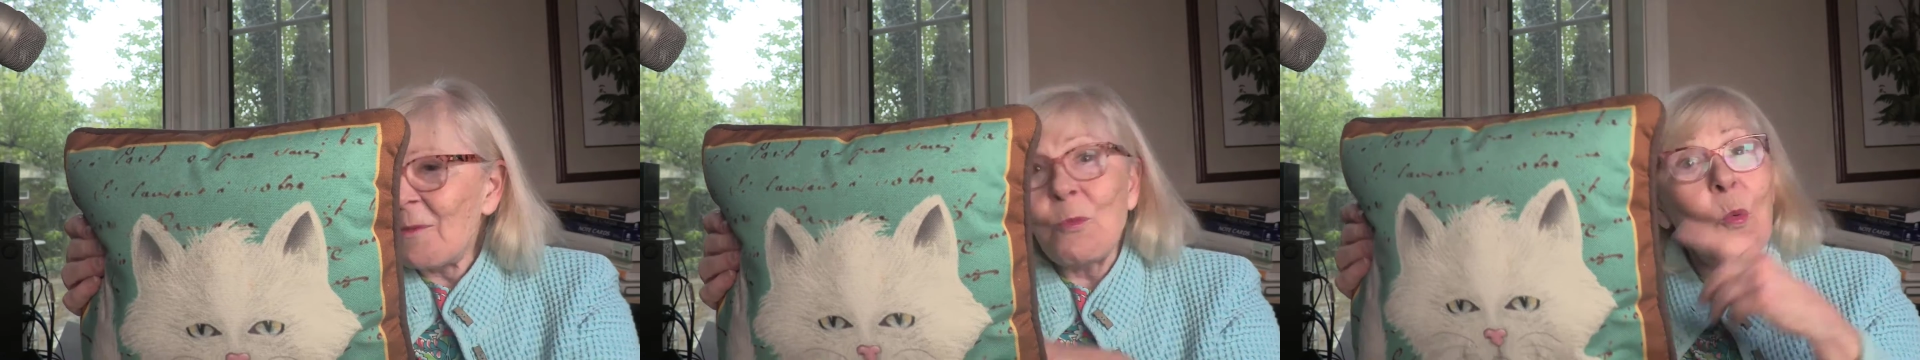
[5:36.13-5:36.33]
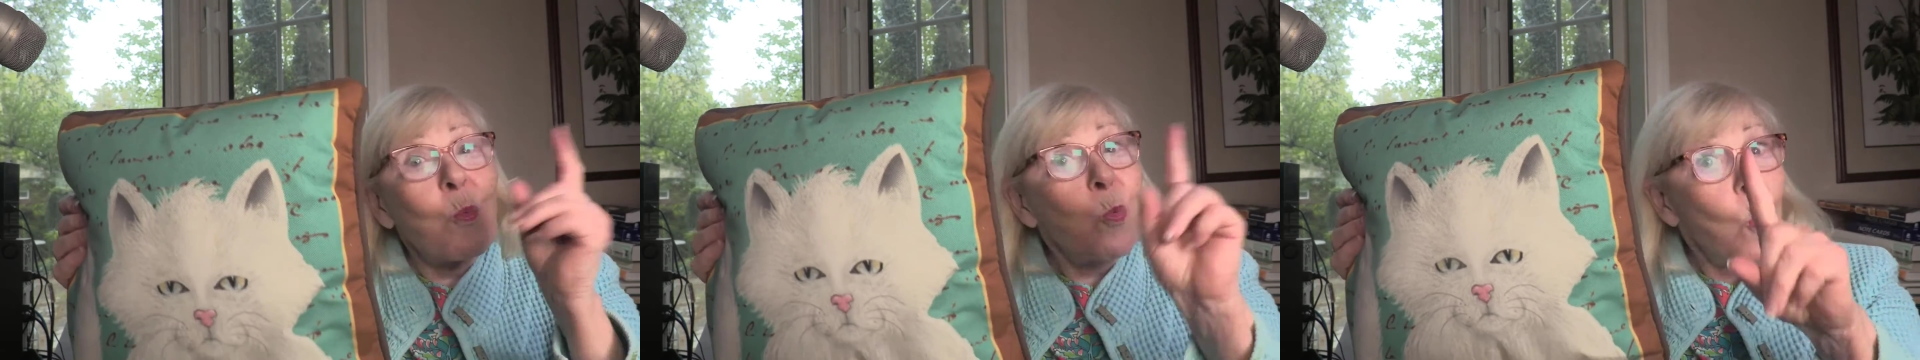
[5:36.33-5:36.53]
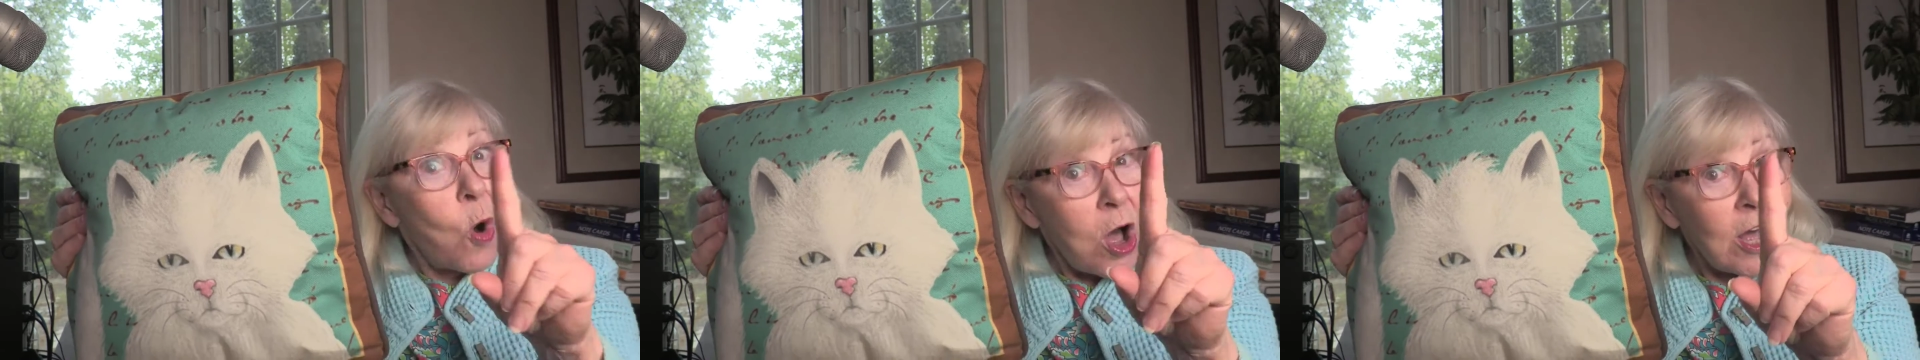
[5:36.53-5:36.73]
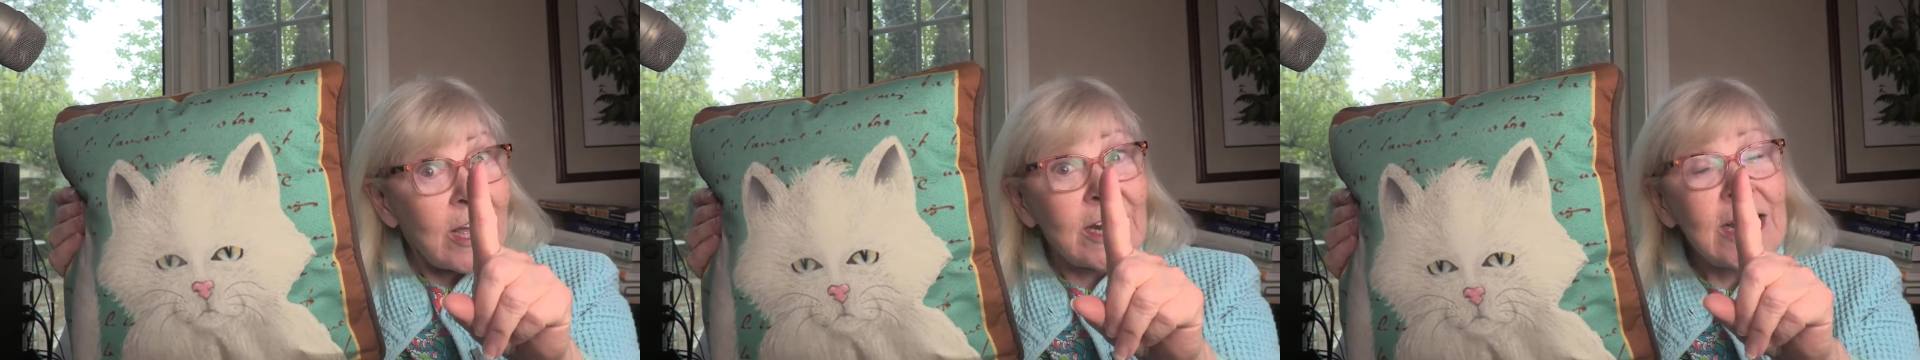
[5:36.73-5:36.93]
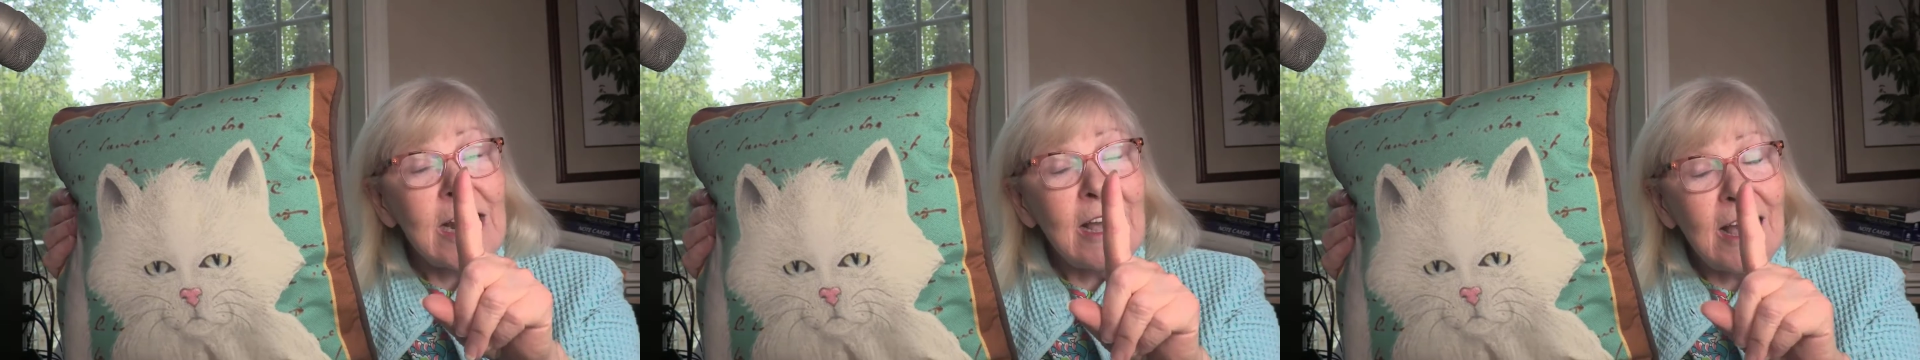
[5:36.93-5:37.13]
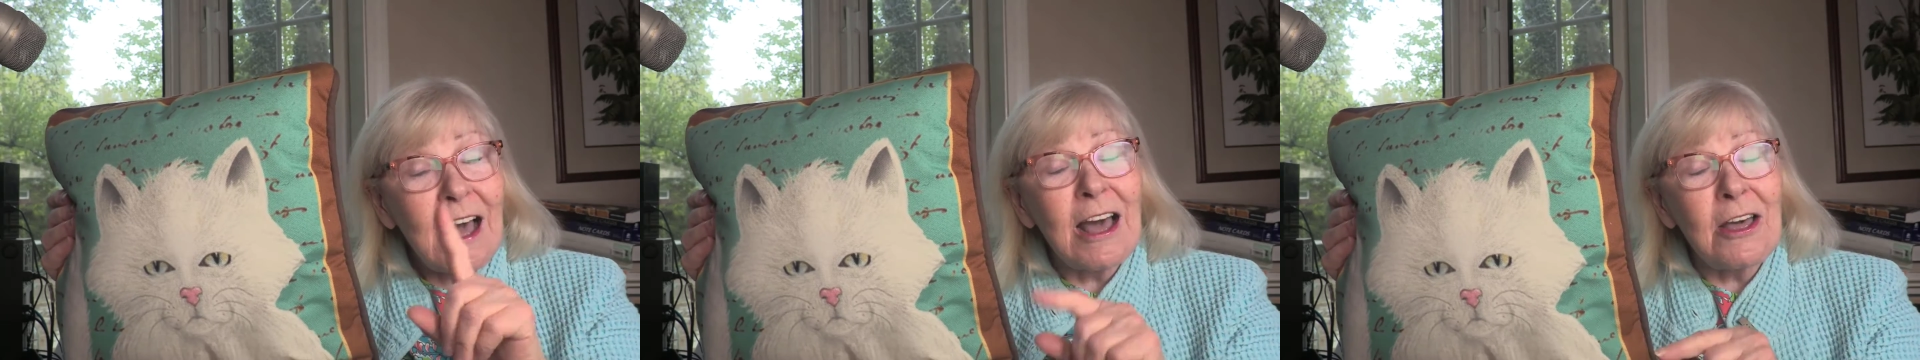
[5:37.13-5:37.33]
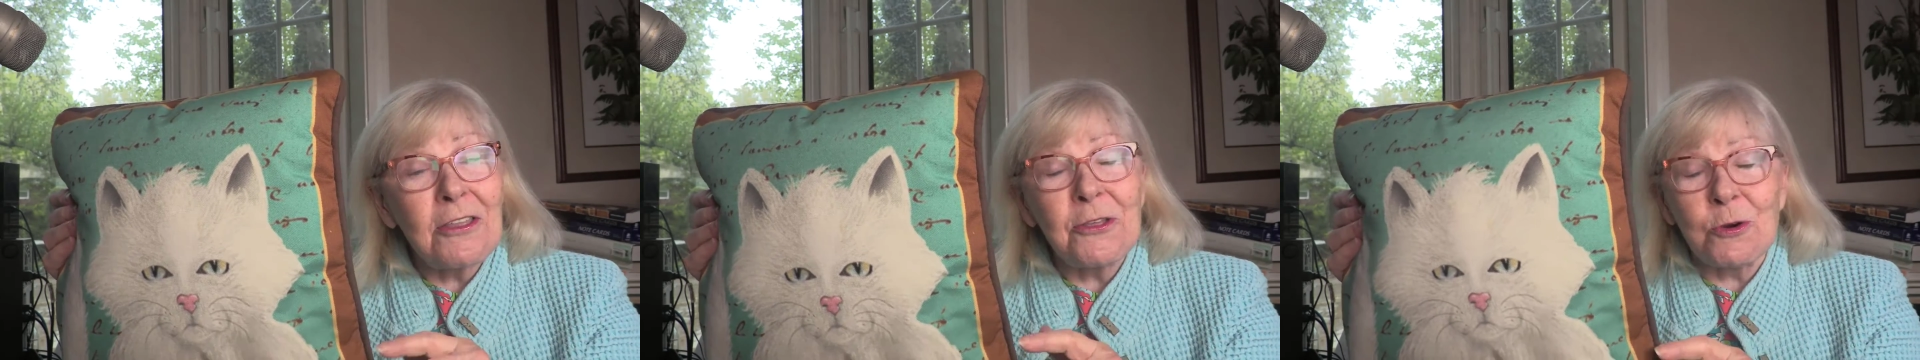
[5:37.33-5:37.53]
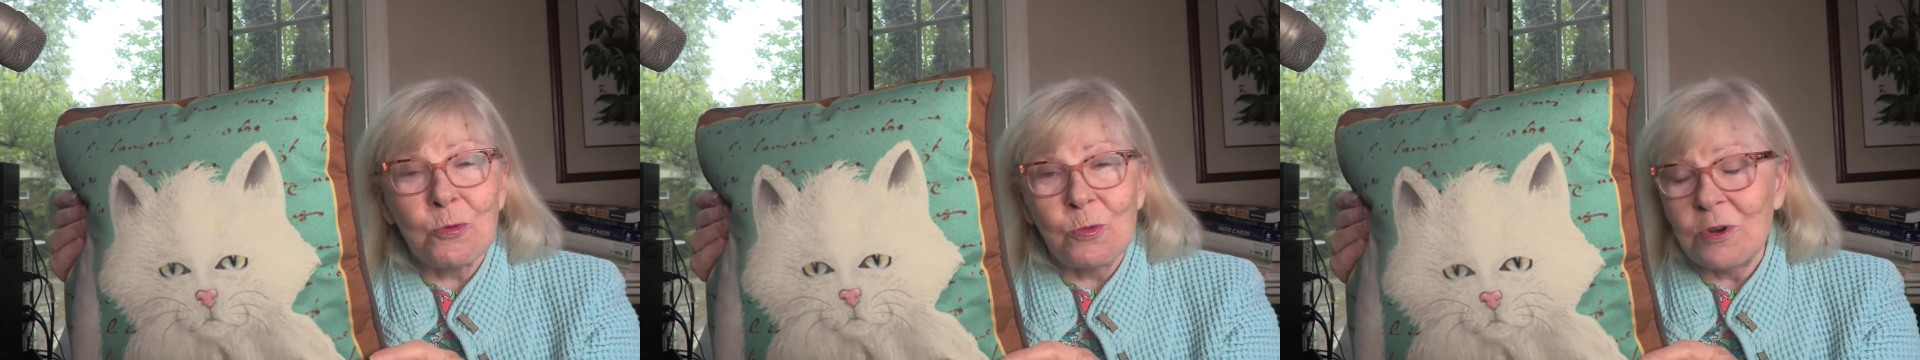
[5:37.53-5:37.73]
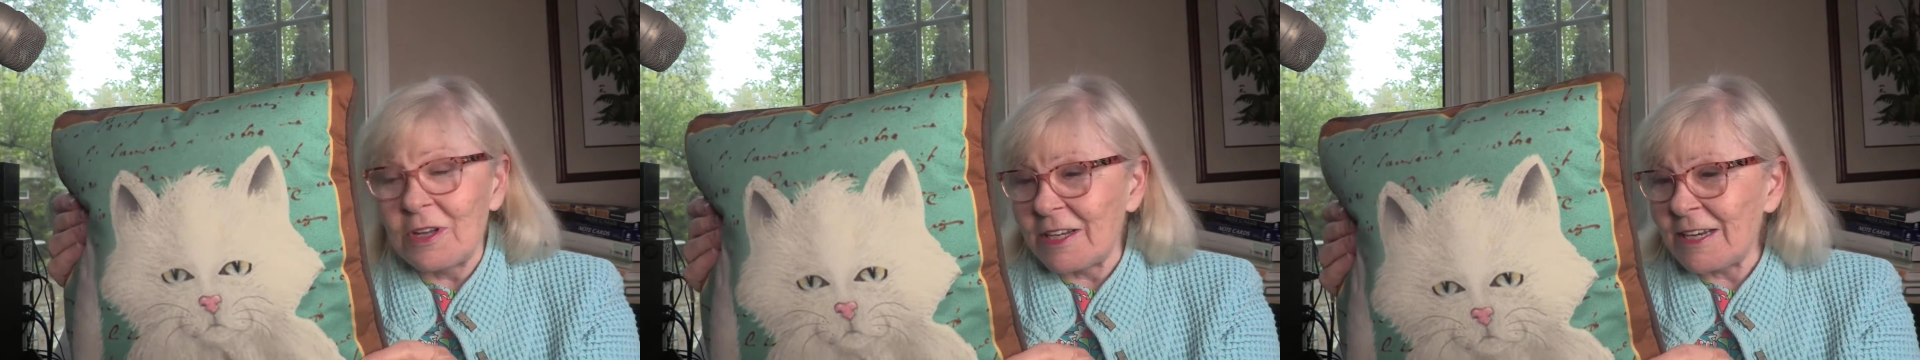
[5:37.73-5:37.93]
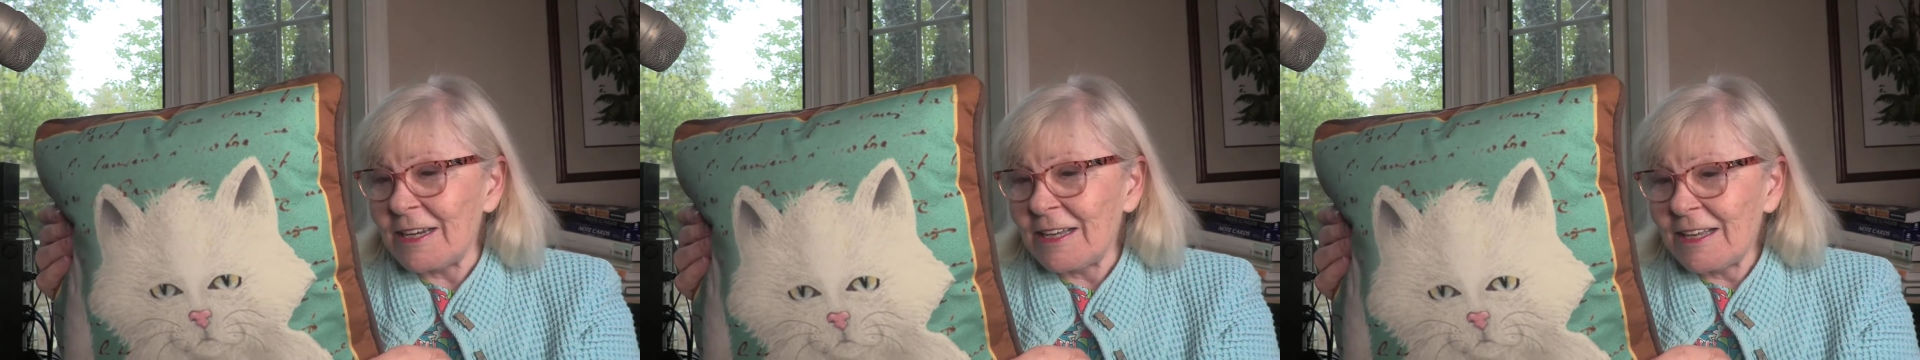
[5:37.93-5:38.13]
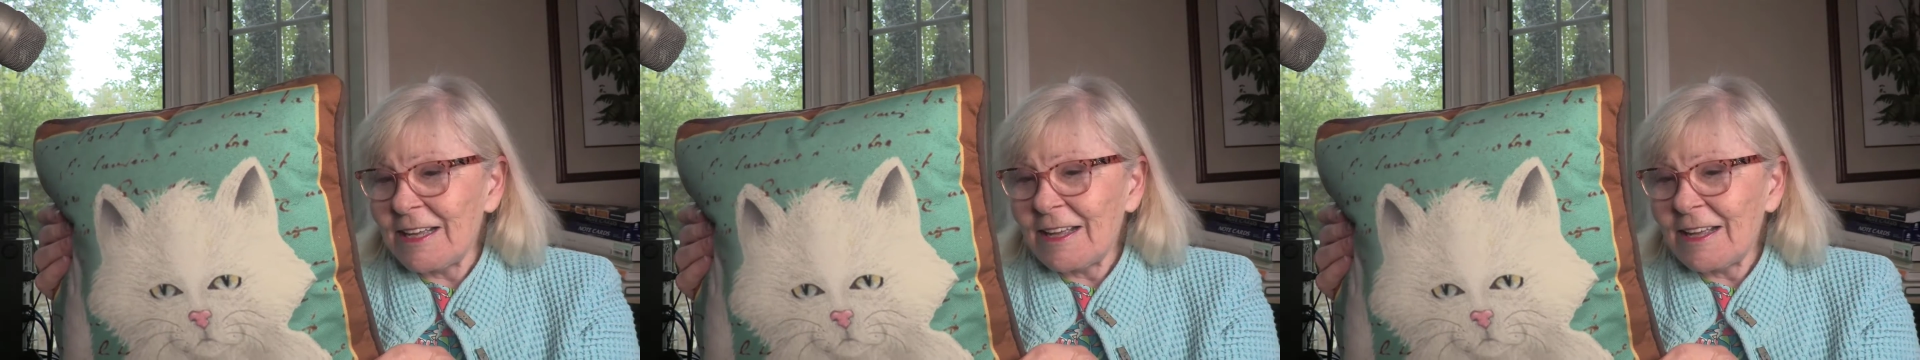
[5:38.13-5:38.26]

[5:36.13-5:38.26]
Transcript: one other one